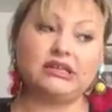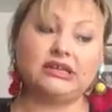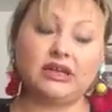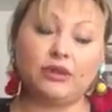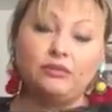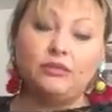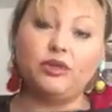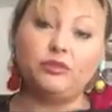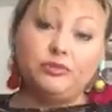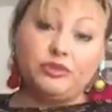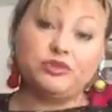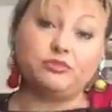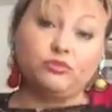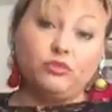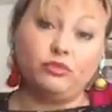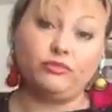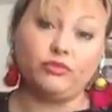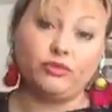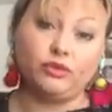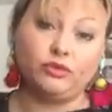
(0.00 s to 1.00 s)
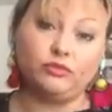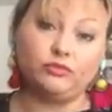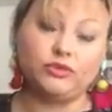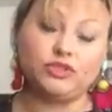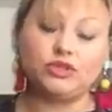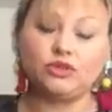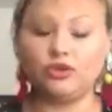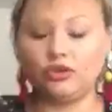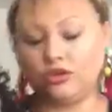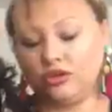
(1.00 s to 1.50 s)
that will be small for you,
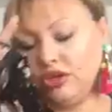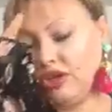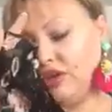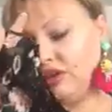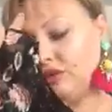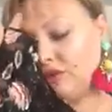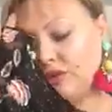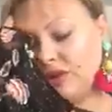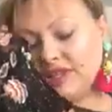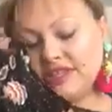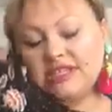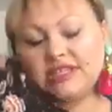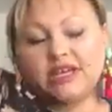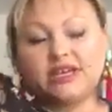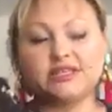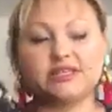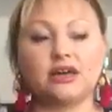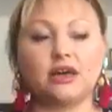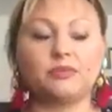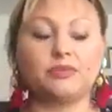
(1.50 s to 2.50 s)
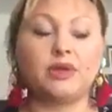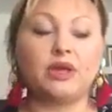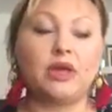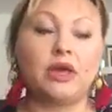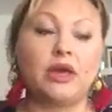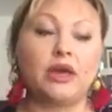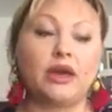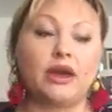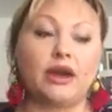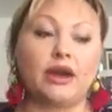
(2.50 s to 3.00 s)
so you need one size up.
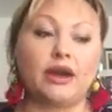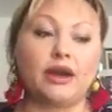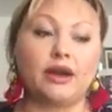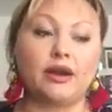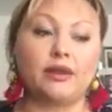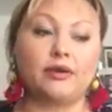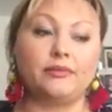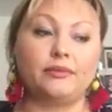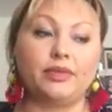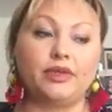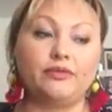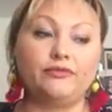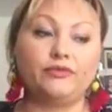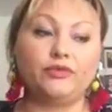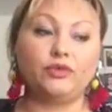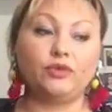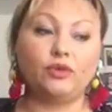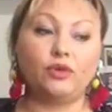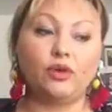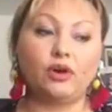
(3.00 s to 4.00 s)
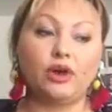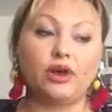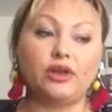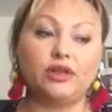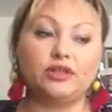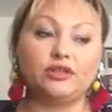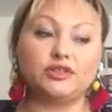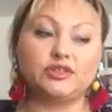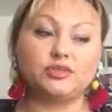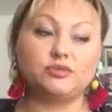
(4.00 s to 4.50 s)
If you're
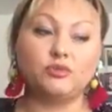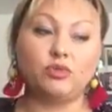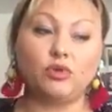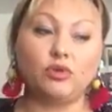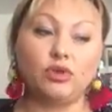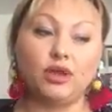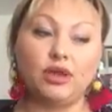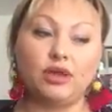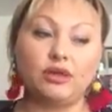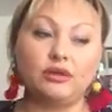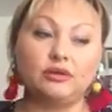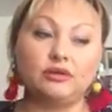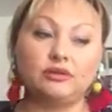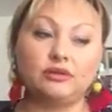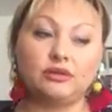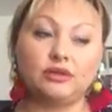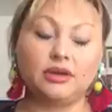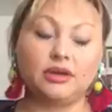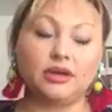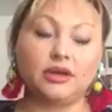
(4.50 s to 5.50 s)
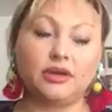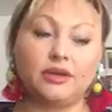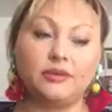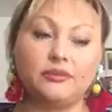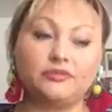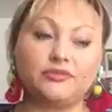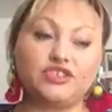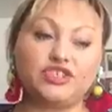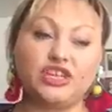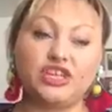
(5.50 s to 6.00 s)
in smaller
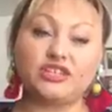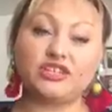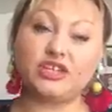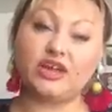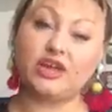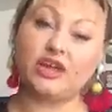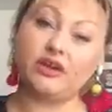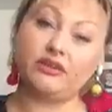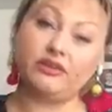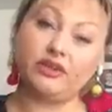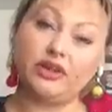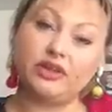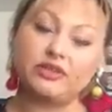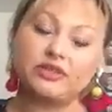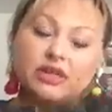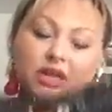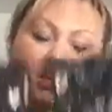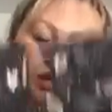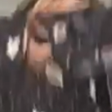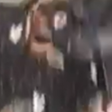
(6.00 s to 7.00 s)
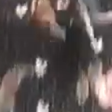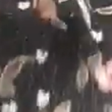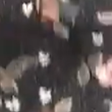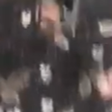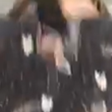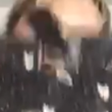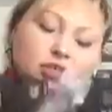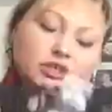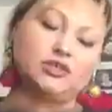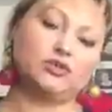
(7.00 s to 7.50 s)
chest areas,
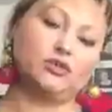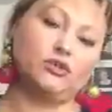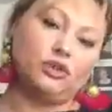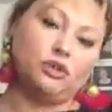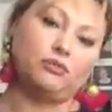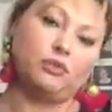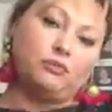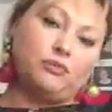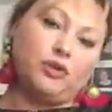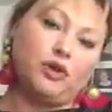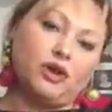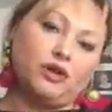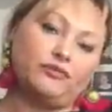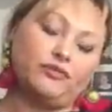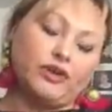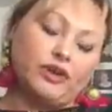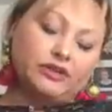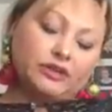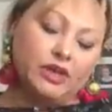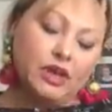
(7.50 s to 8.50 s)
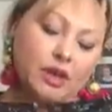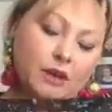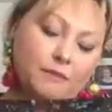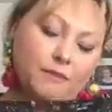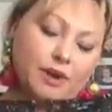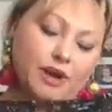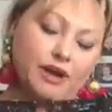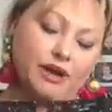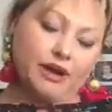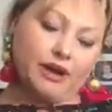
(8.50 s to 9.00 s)
that is gonna be perfect.
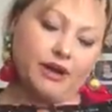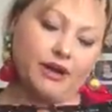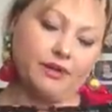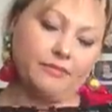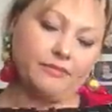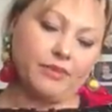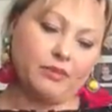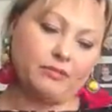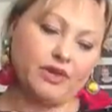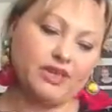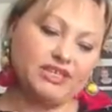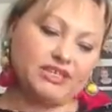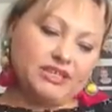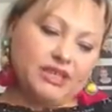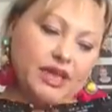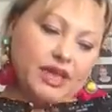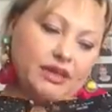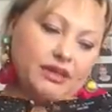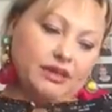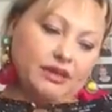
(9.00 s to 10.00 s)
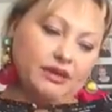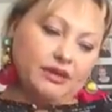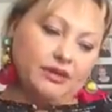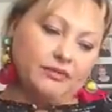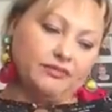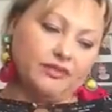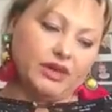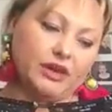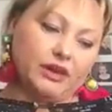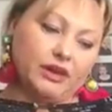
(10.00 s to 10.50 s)
But I must say
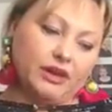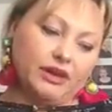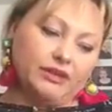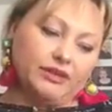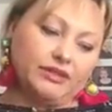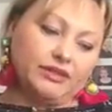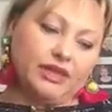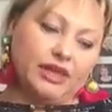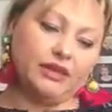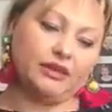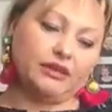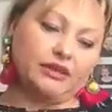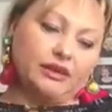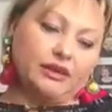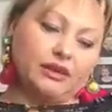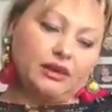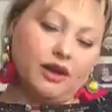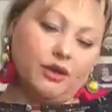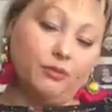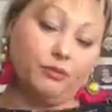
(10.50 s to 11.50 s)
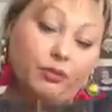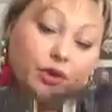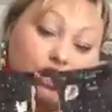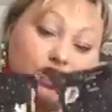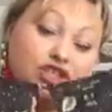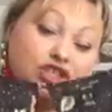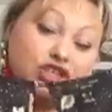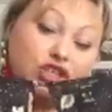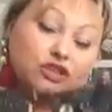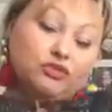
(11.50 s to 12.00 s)
that I
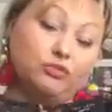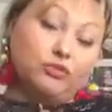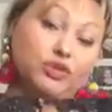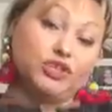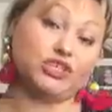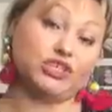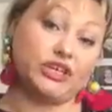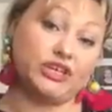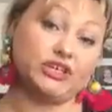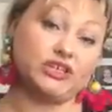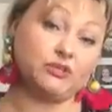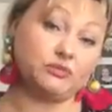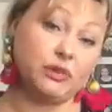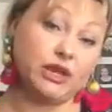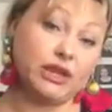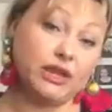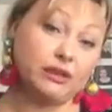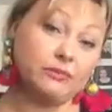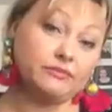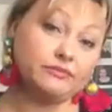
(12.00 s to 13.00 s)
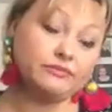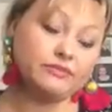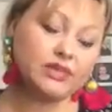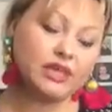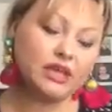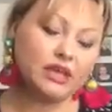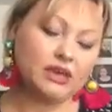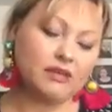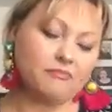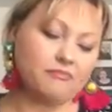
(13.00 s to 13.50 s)
wish it was size 20.
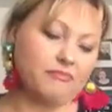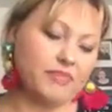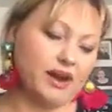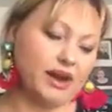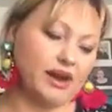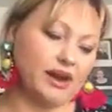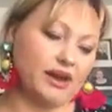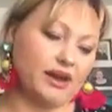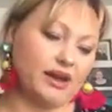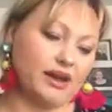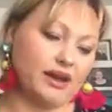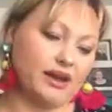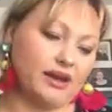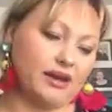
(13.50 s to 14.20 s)
But